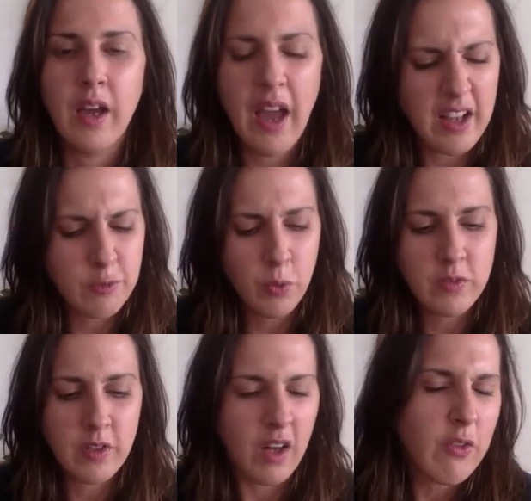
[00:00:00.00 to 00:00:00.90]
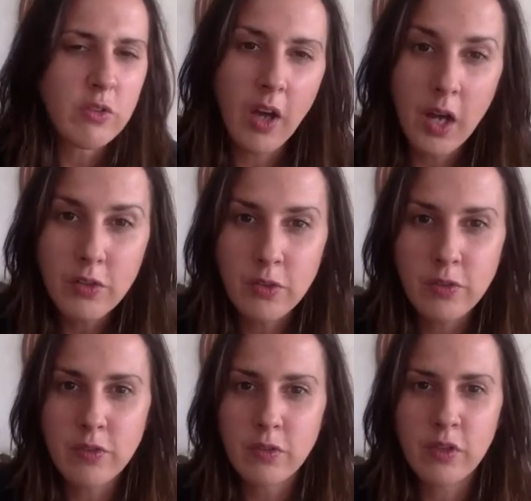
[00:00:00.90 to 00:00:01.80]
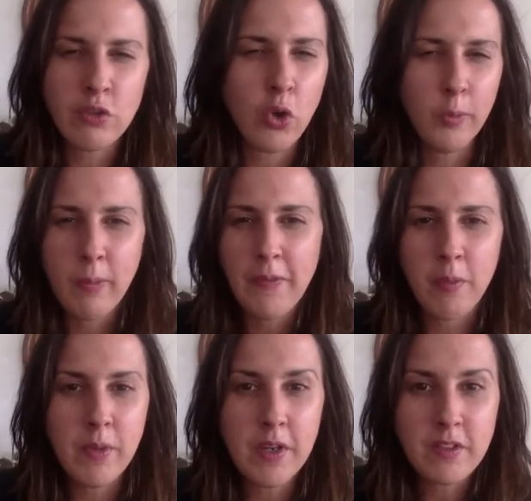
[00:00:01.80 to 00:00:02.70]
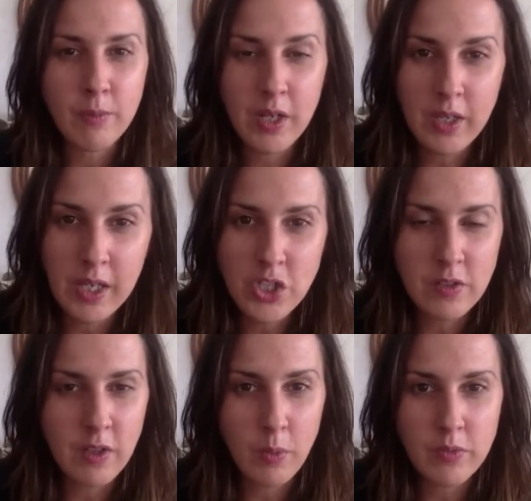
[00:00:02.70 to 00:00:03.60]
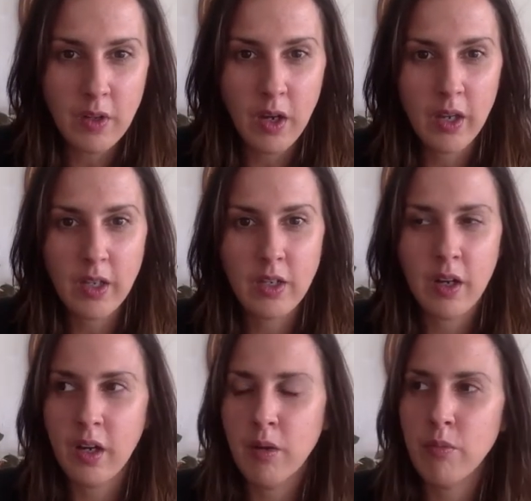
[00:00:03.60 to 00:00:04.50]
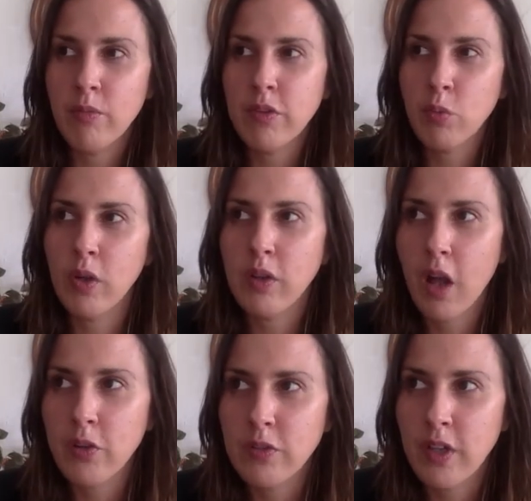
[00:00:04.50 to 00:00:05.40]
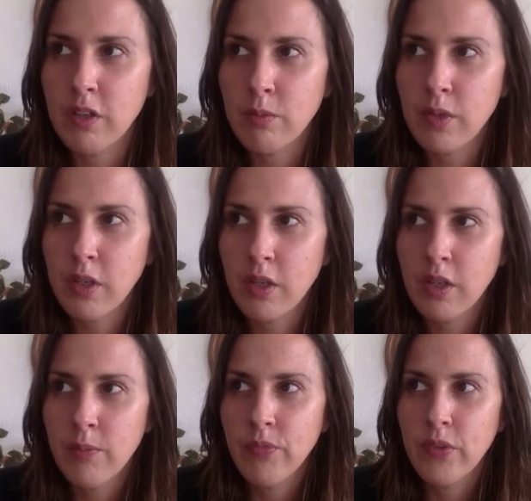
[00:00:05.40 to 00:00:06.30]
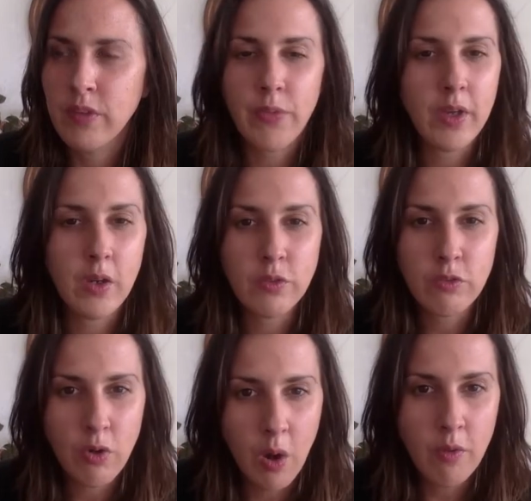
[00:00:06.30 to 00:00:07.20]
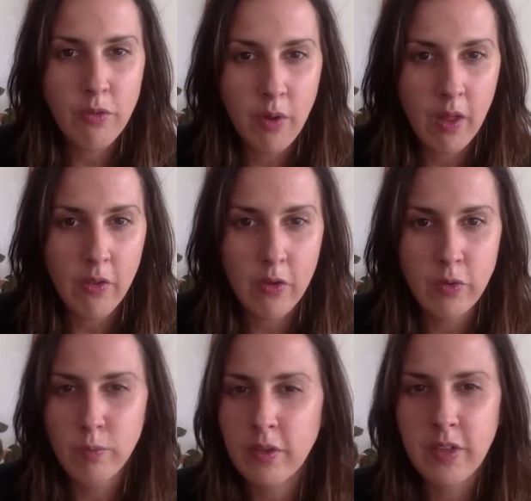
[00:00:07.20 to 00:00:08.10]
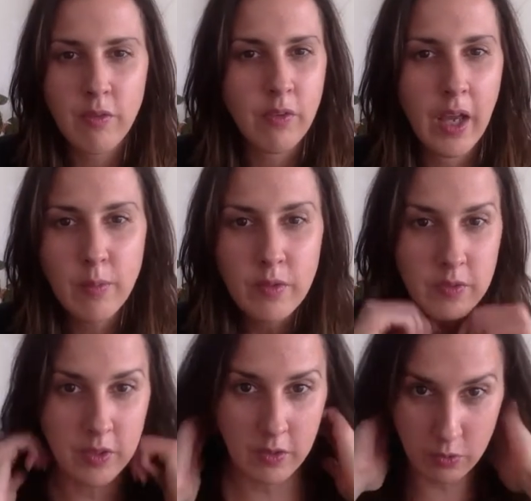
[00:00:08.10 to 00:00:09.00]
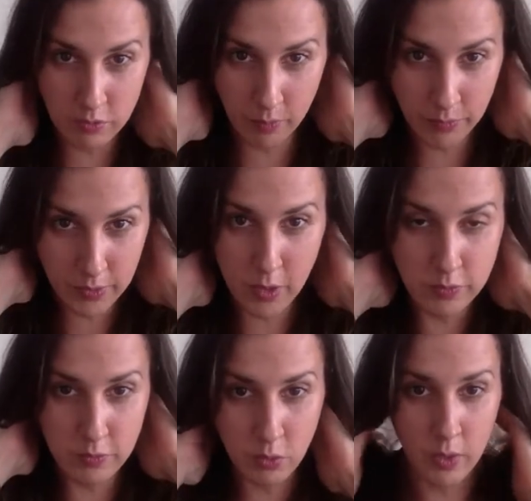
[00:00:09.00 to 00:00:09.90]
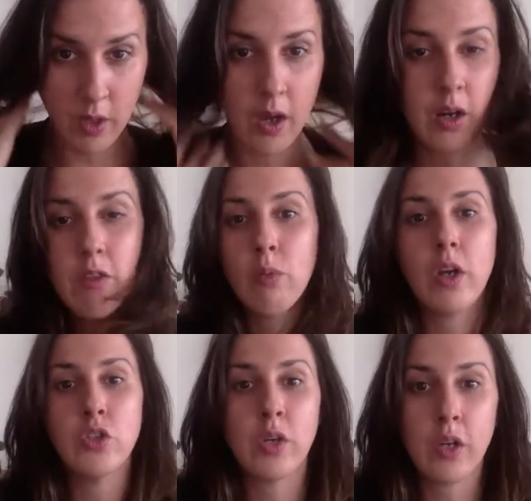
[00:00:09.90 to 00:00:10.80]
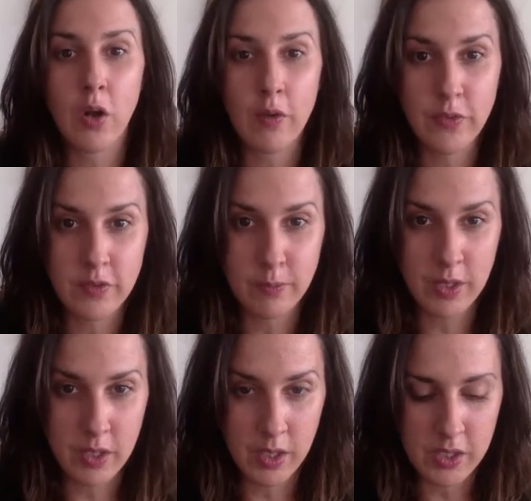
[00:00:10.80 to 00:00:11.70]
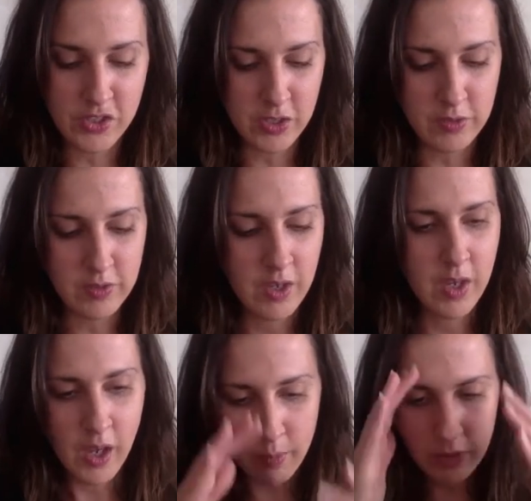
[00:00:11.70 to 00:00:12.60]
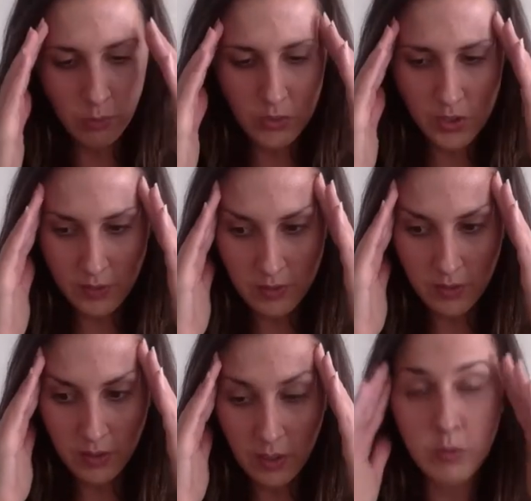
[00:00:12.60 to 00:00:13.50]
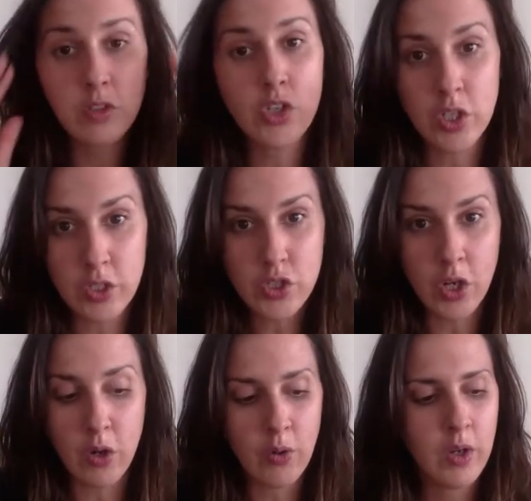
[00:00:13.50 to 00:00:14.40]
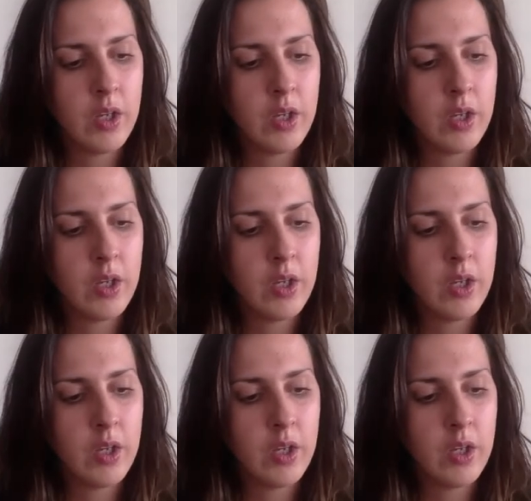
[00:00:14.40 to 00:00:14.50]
I spoke to other doctors, told them about the mix of medications I was on. This one doctor said to me, something else is wrong with you, Heather. You must have Lyme disease or something else is going on. Otherwise, you could get off these medications. I mean, it was a shit show.